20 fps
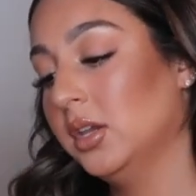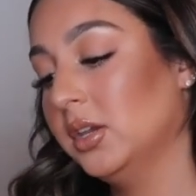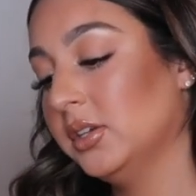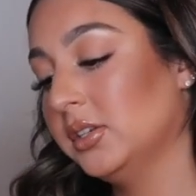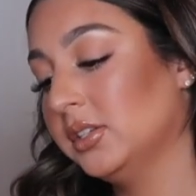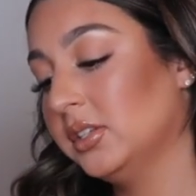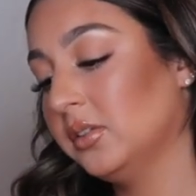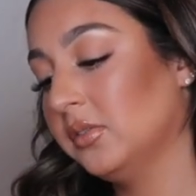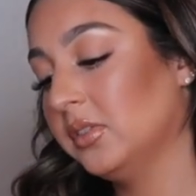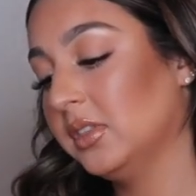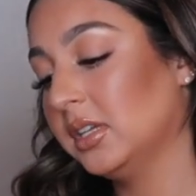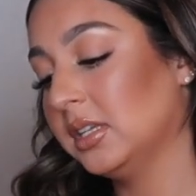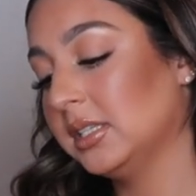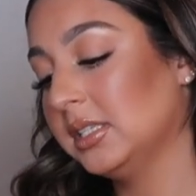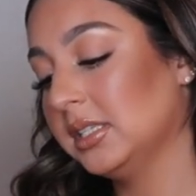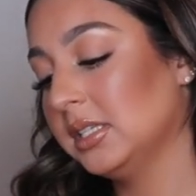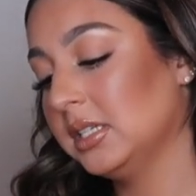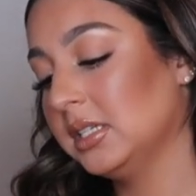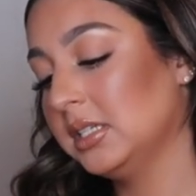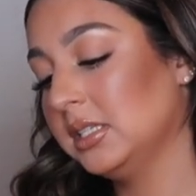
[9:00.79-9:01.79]
So
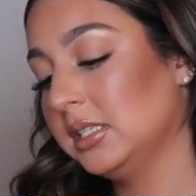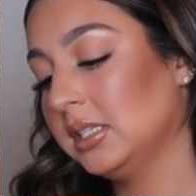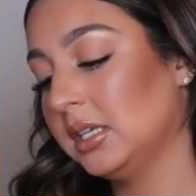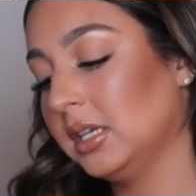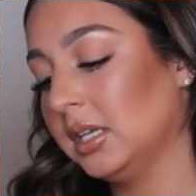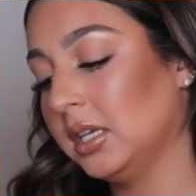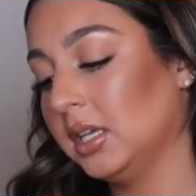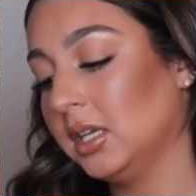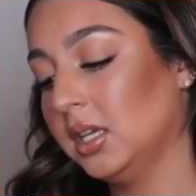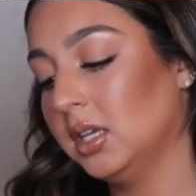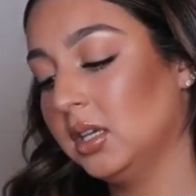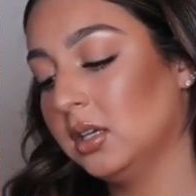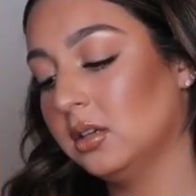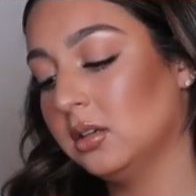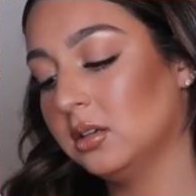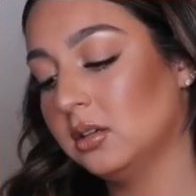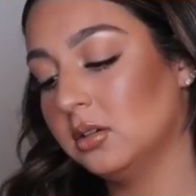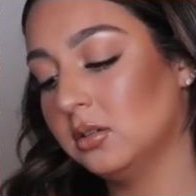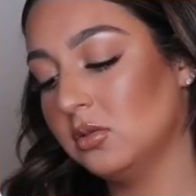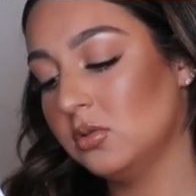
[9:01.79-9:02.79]
this is it.
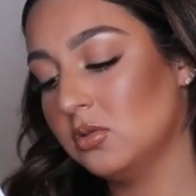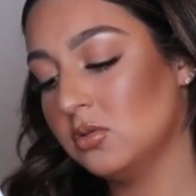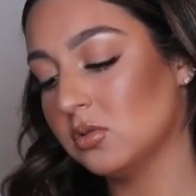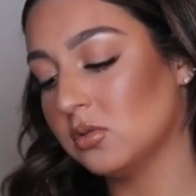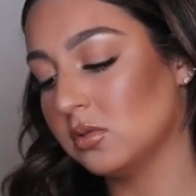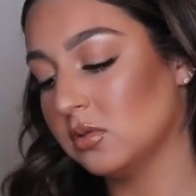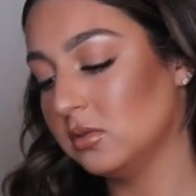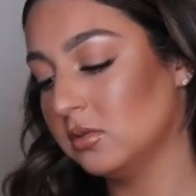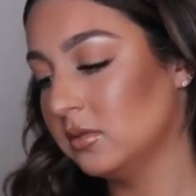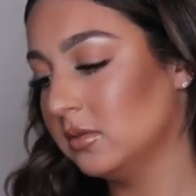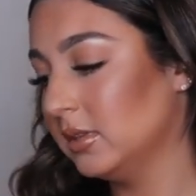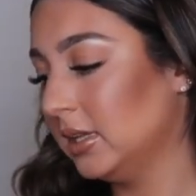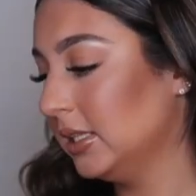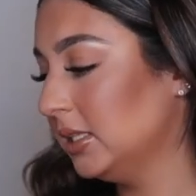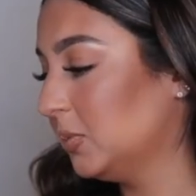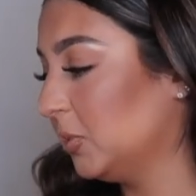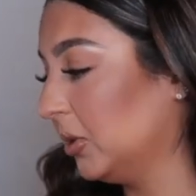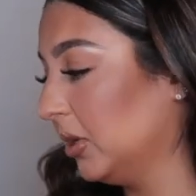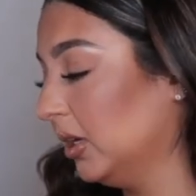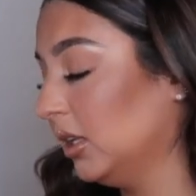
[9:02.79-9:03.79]
Ooh,
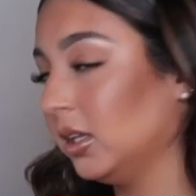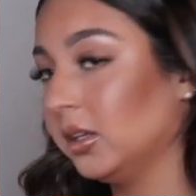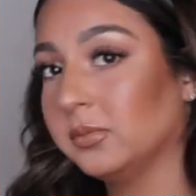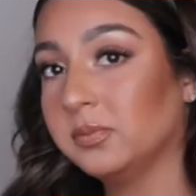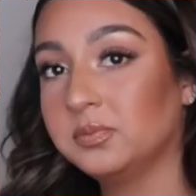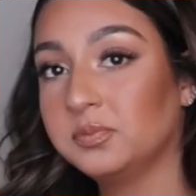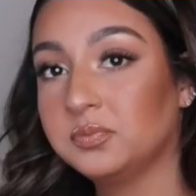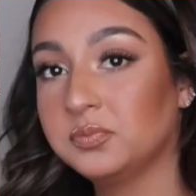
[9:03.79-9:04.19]
that's pretty.